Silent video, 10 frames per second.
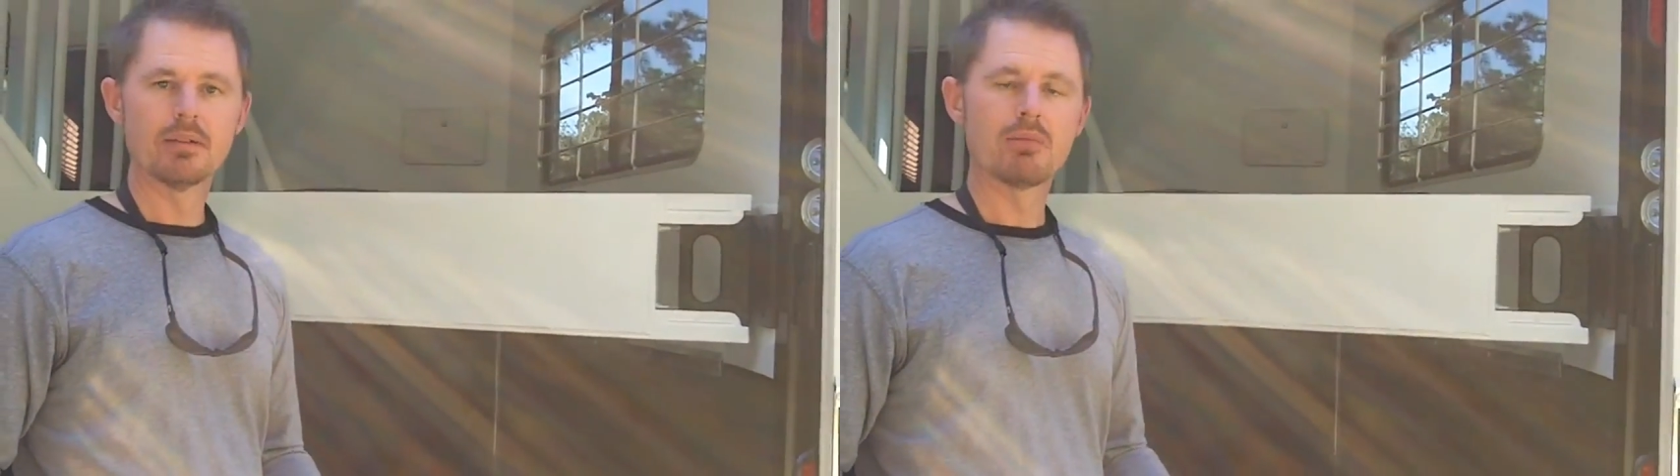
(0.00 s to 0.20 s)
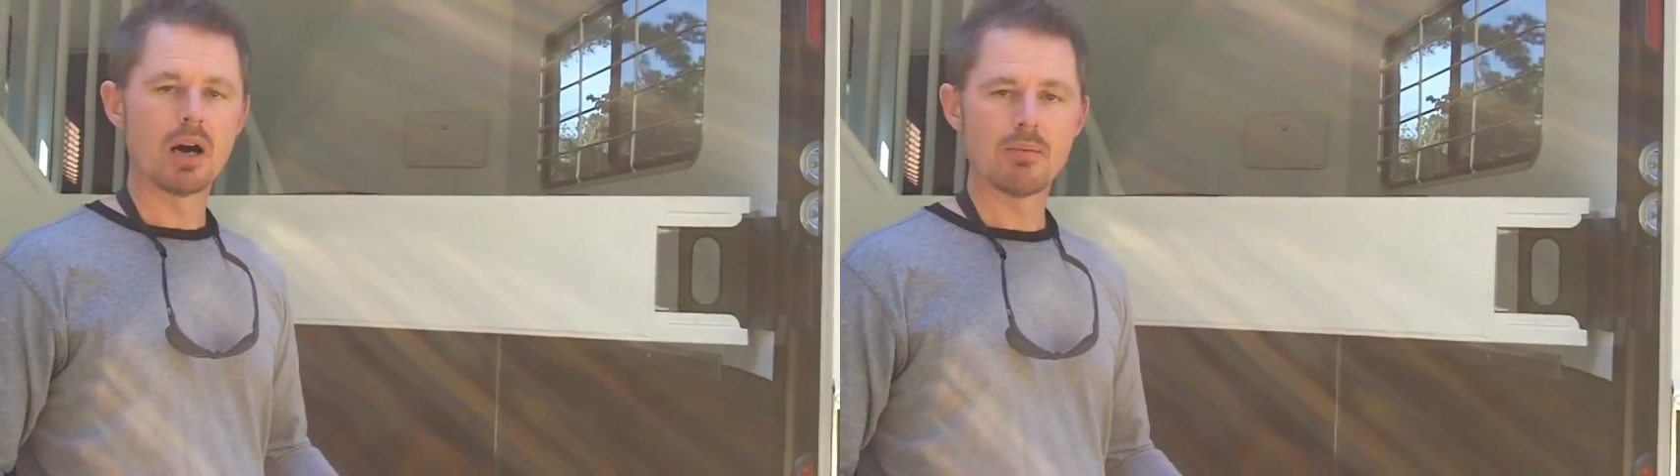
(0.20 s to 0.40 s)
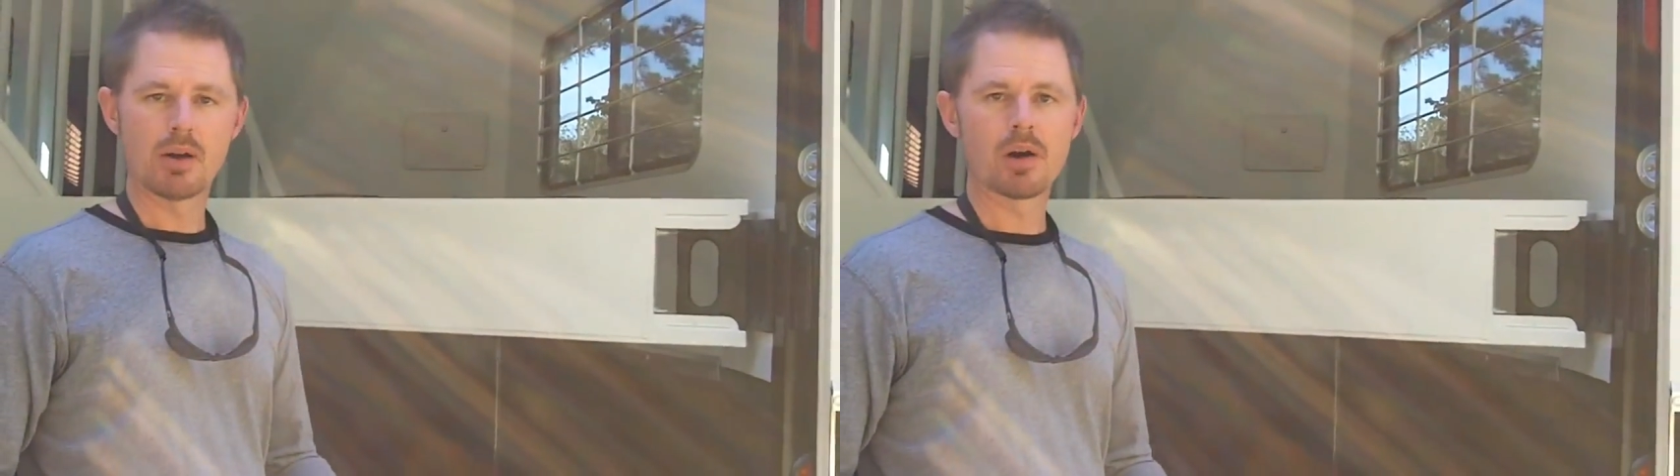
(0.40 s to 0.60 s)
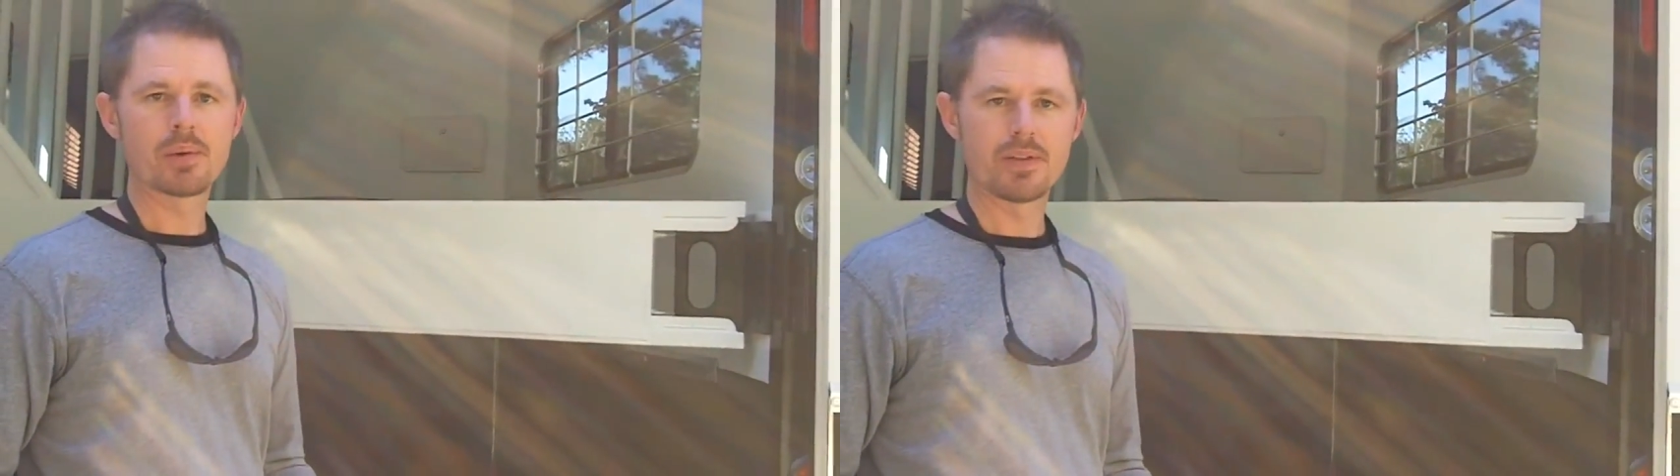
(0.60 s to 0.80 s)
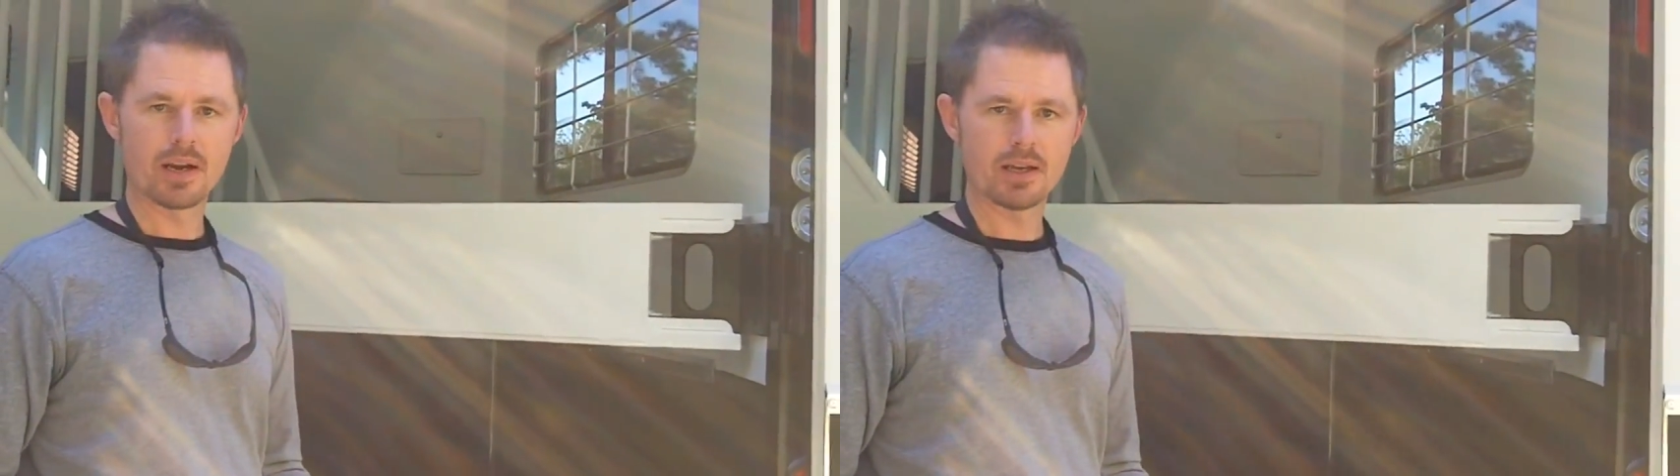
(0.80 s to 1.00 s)
Mama, are
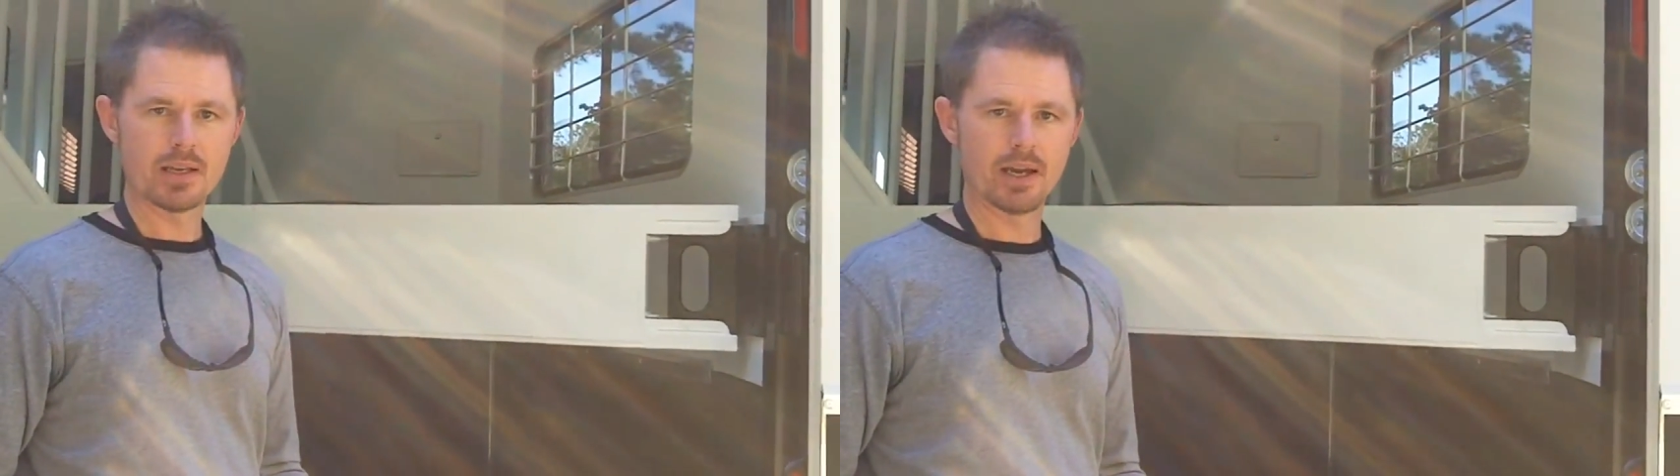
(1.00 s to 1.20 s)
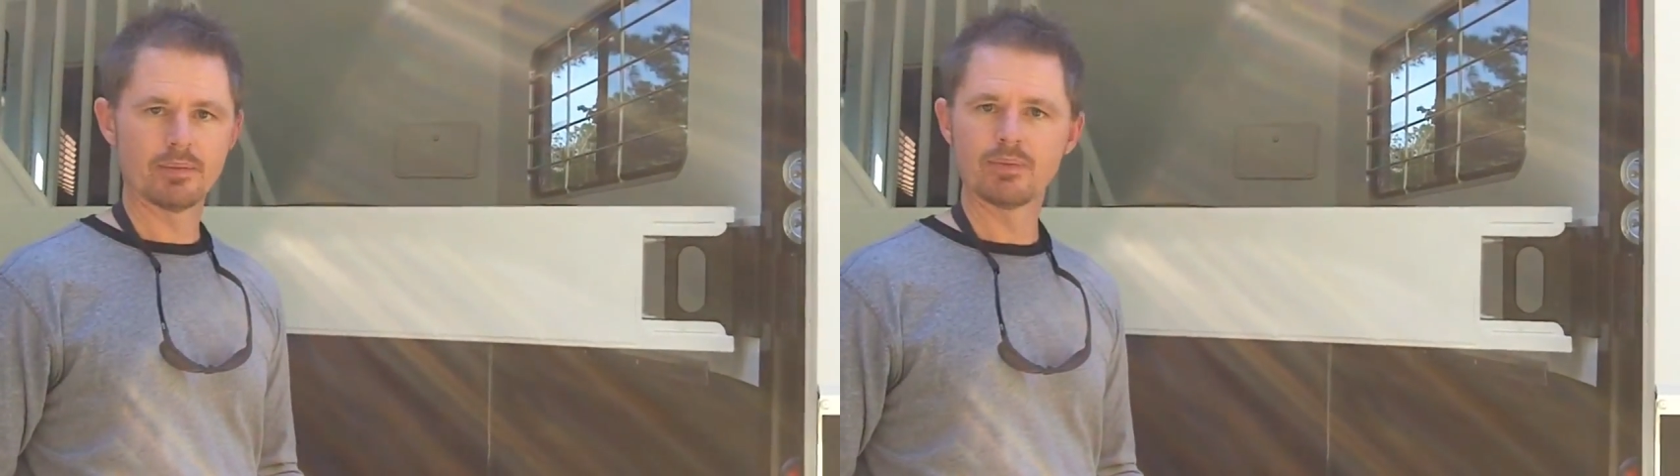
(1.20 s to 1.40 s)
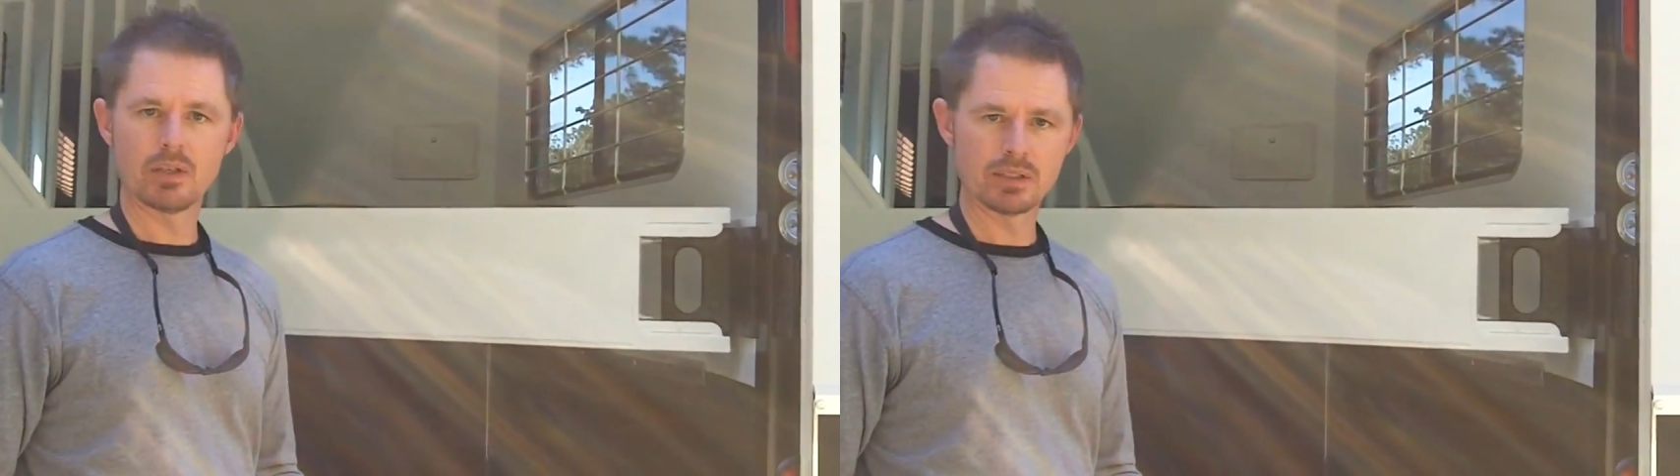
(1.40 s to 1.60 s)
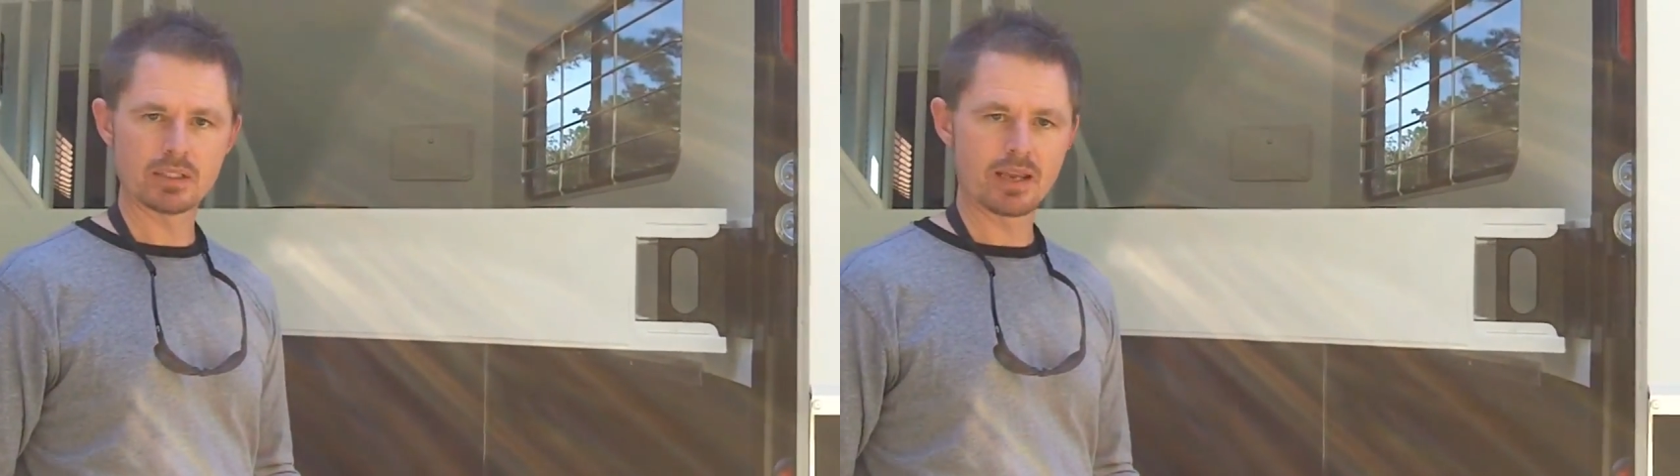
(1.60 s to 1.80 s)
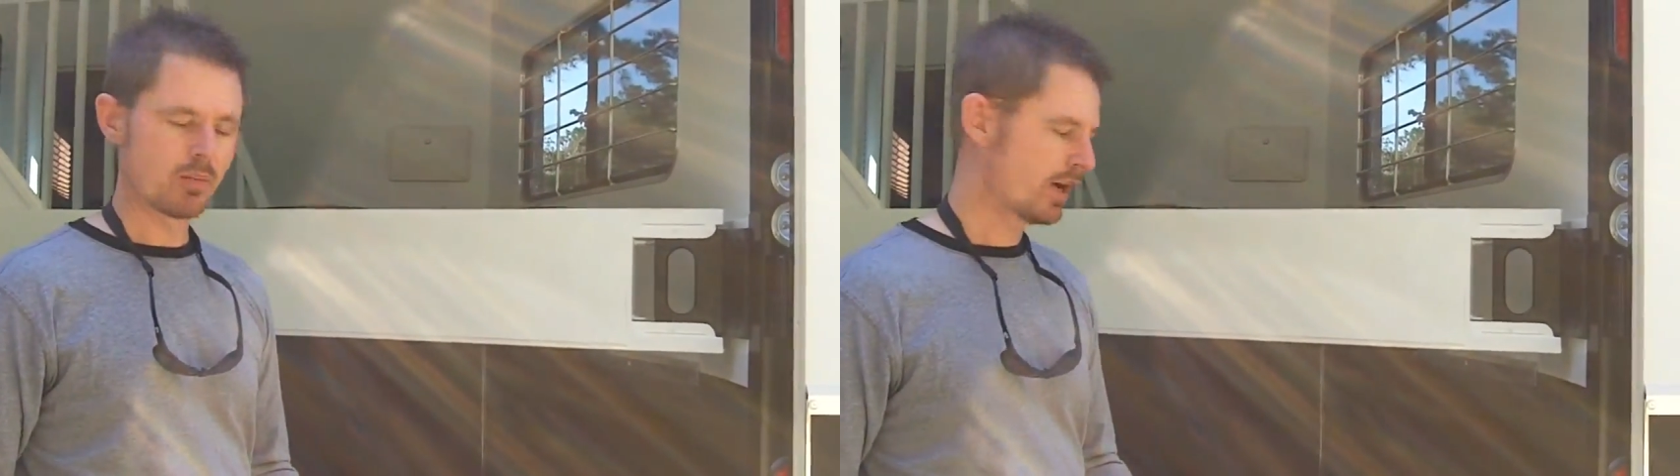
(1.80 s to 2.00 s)
we there yet? They're the
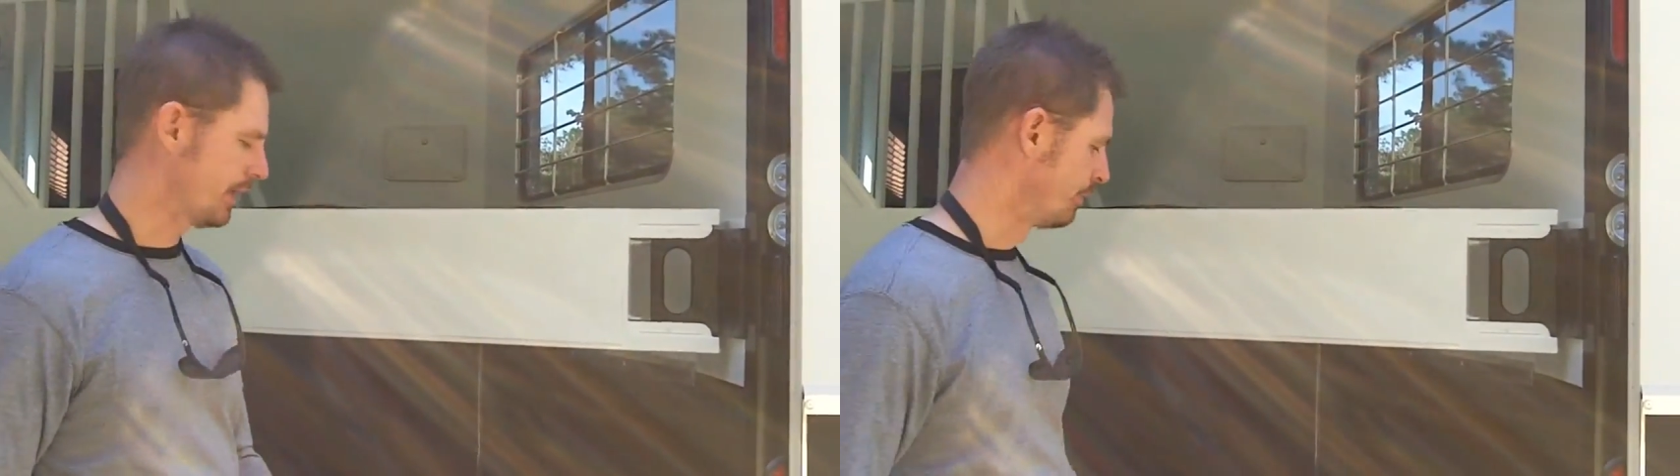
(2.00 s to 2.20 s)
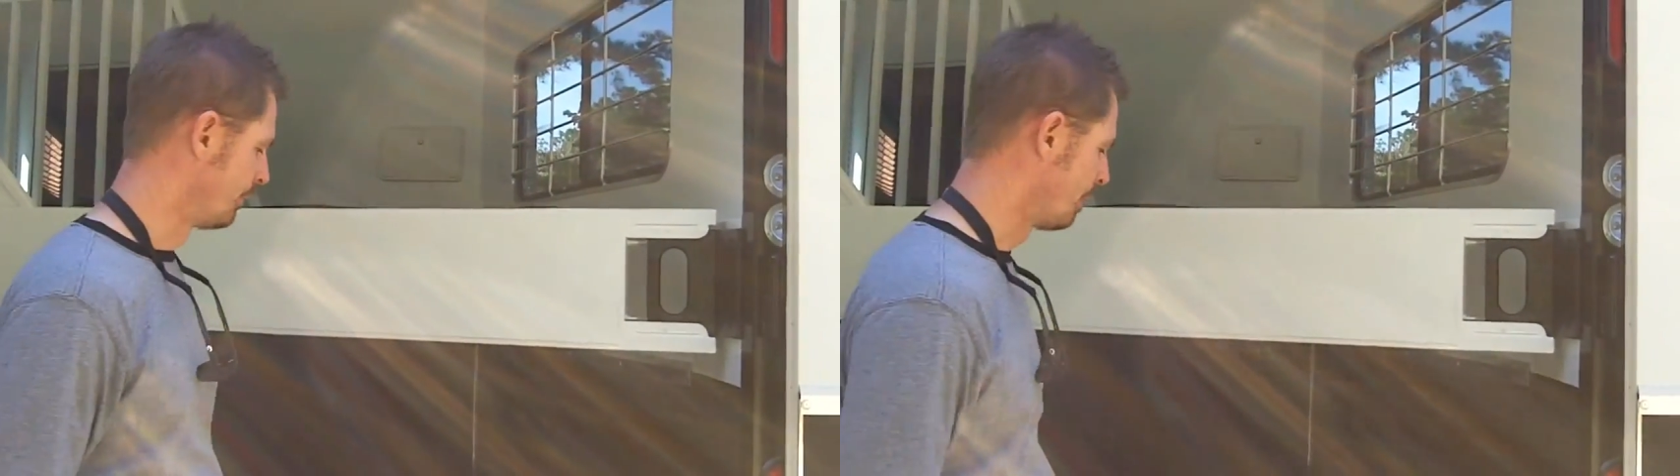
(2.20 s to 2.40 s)
same way.